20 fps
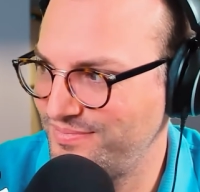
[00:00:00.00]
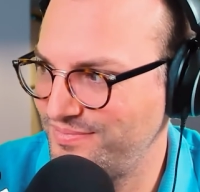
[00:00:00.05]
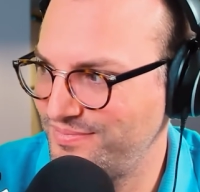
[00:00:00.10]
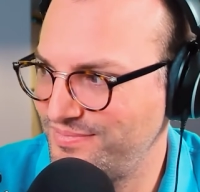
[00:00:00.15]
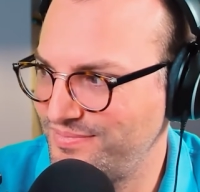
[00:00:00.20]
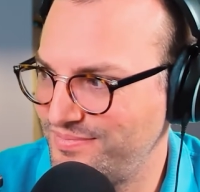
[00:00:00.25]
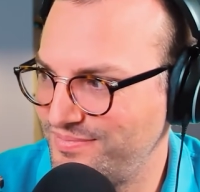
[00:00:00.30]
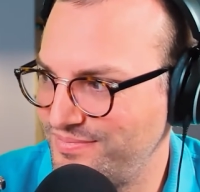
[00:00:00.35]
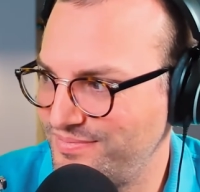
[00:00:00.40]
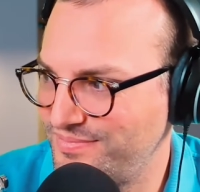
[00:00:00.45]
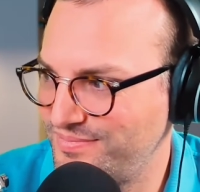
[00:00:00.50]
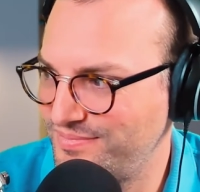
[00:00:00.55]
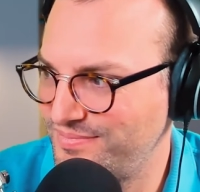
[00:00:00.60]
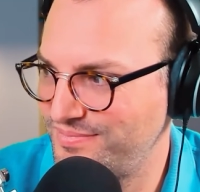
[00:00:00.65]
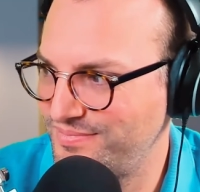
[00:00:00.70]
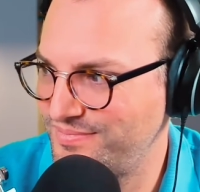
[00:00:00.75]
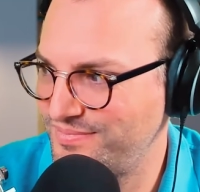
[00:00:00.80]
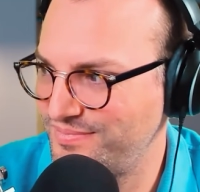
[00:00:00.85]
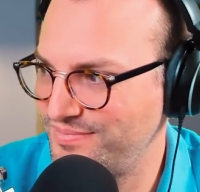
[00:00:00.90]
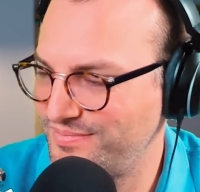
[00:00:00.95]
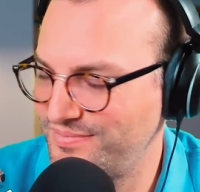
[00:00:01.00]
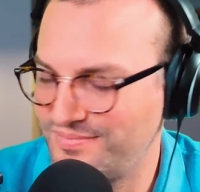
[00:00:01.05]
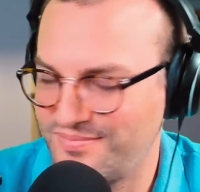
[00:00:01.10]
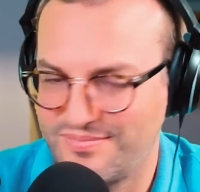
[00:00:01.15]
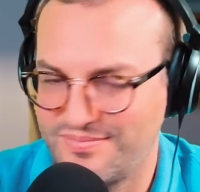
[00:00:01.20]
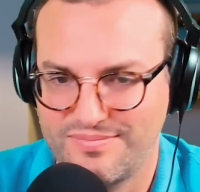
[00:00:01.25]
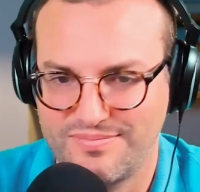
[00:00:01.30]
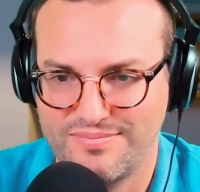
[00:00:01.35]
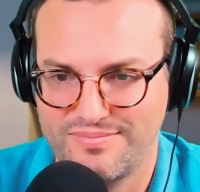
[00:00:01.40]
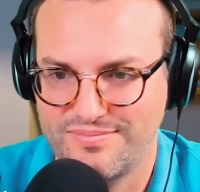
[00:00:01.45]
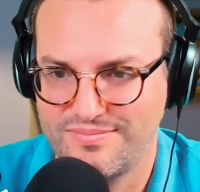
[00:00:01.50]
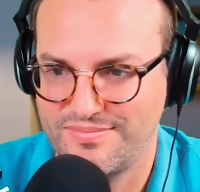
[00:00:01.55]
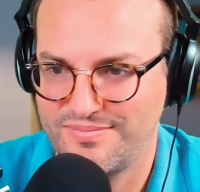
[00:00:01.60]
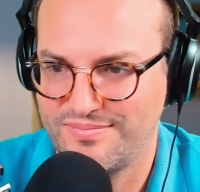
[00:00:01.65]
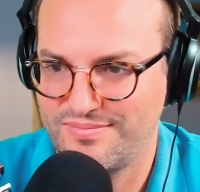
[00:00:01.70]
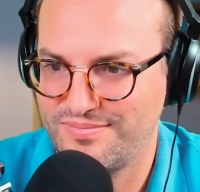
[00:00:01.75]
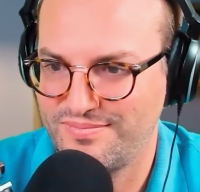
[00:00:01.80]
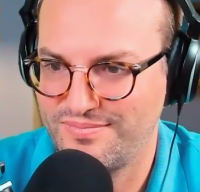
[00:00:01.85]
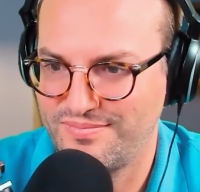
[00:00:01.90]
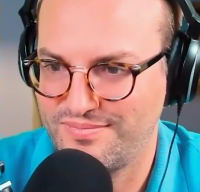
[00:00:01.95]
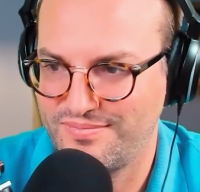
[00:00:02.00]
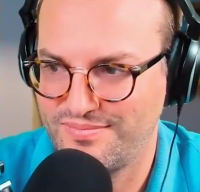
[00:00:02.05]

[no speech]